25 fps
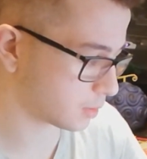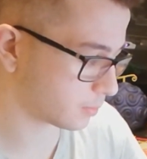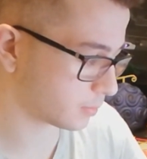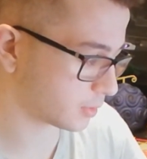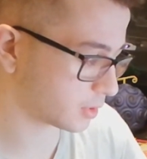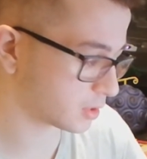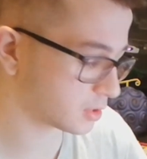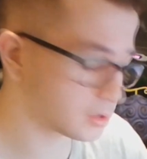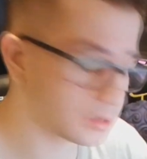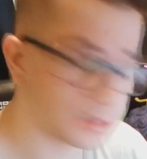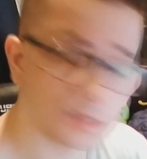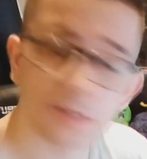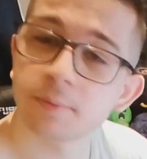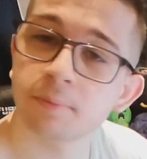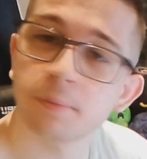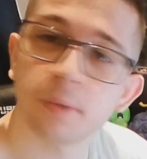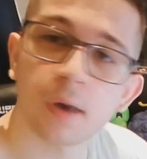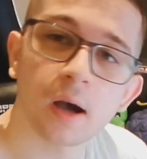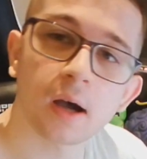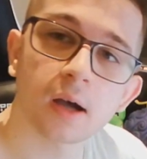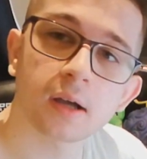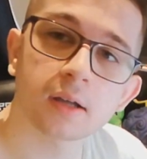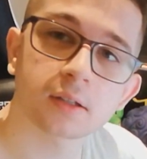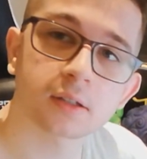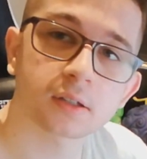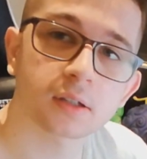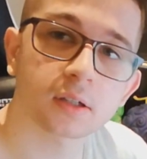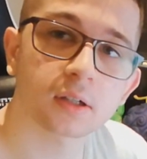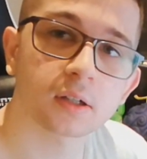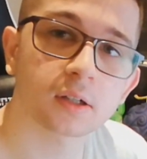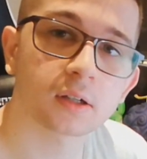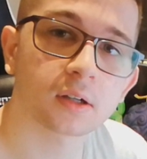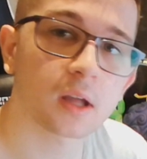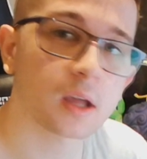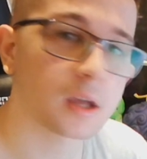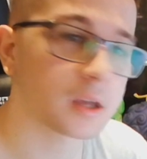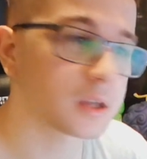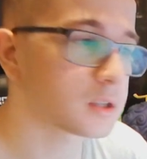There's deep bass
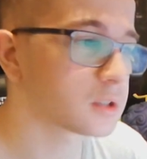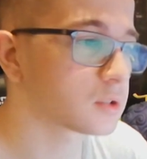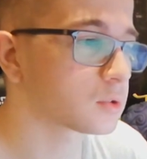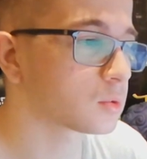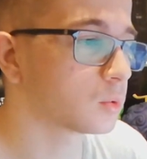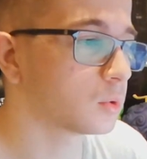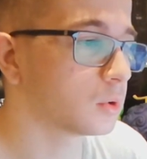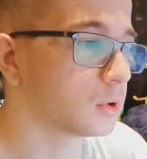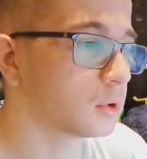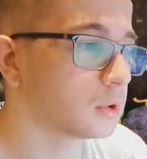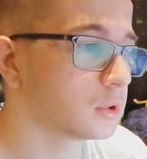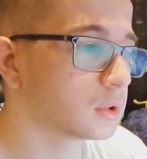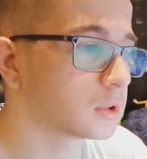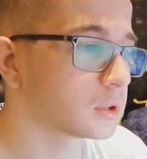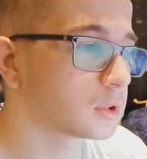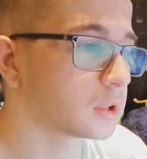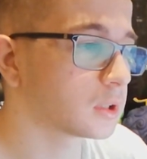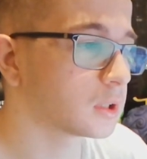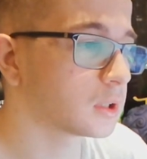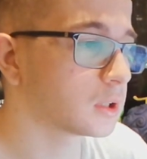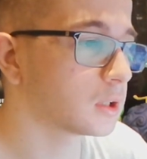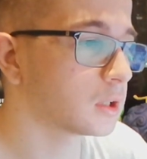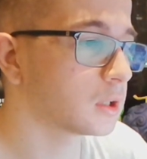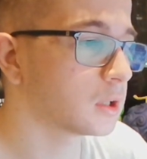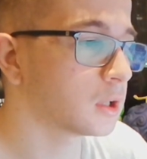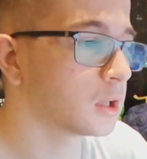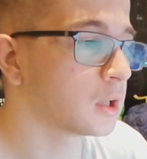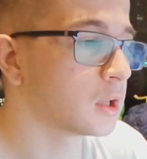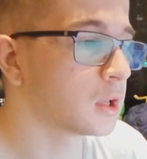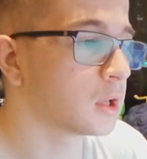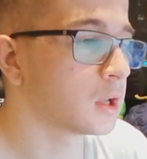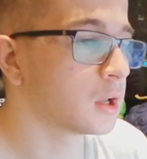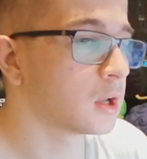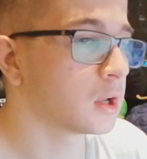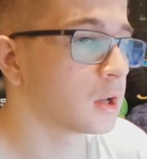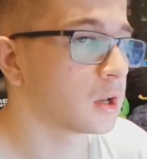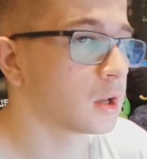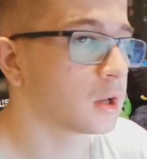and nice quality.
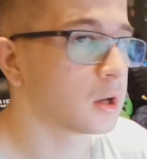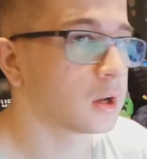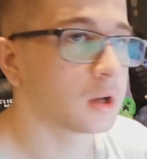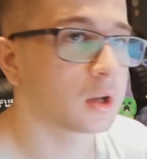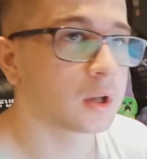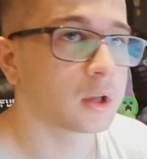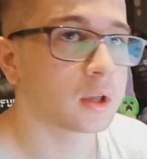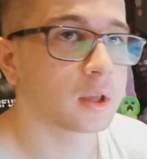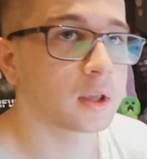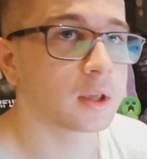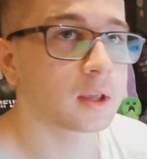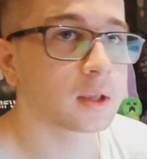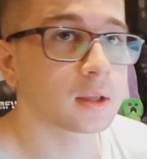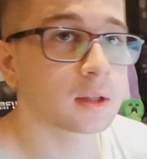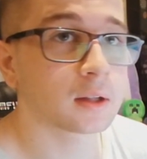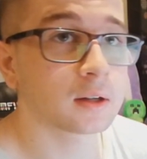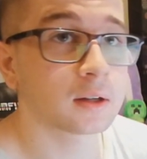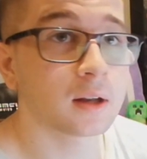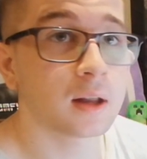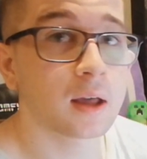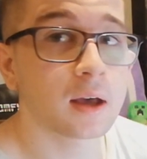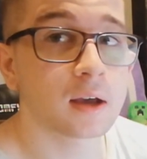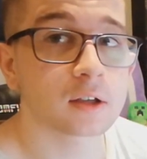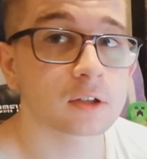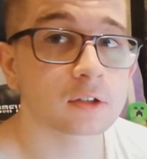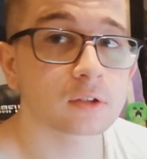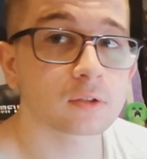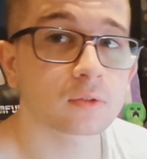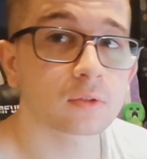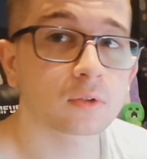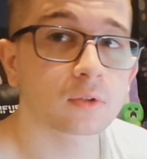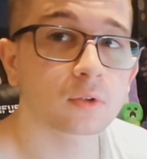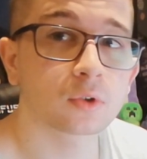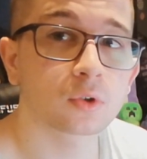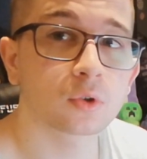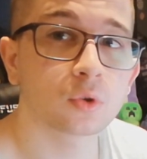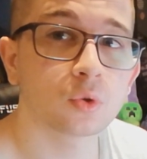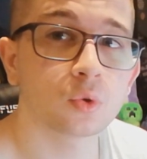It can last
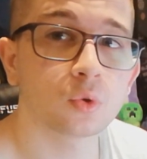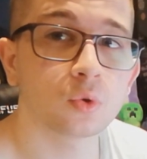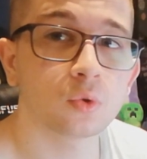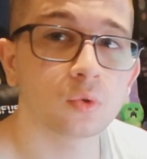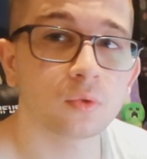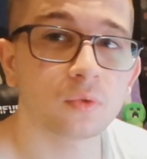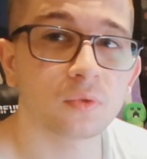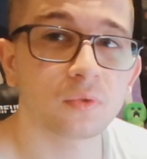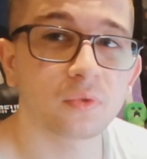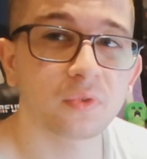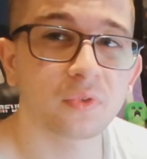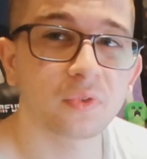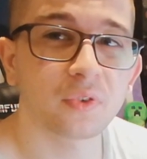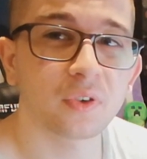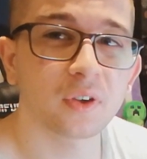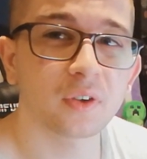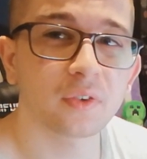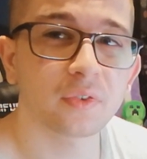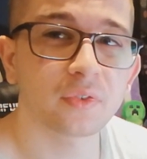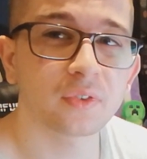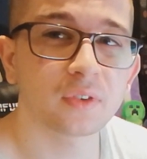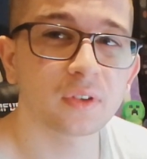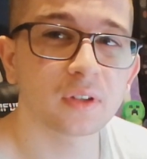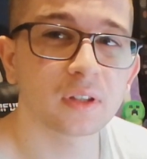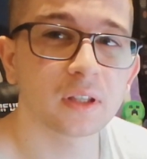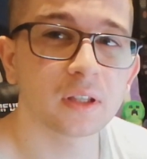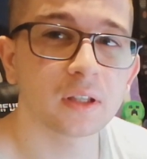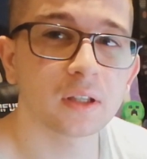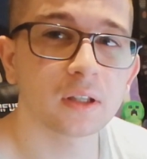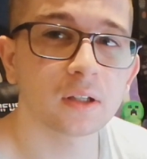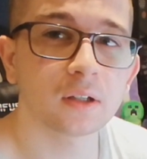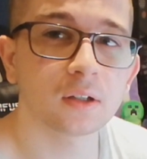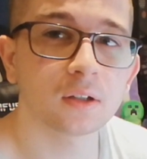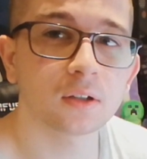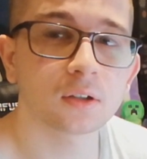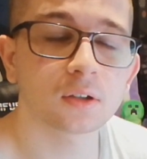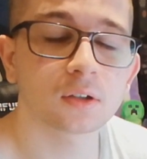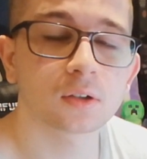to
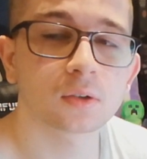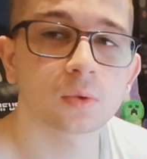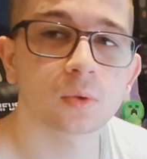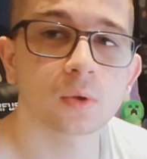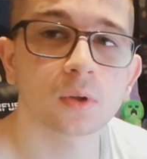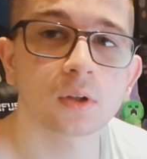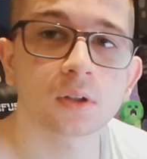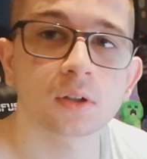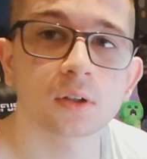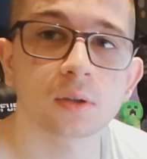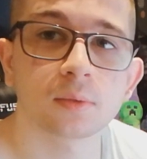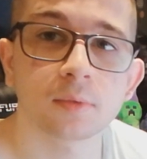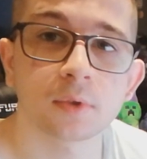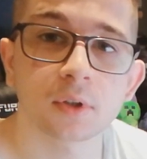15-20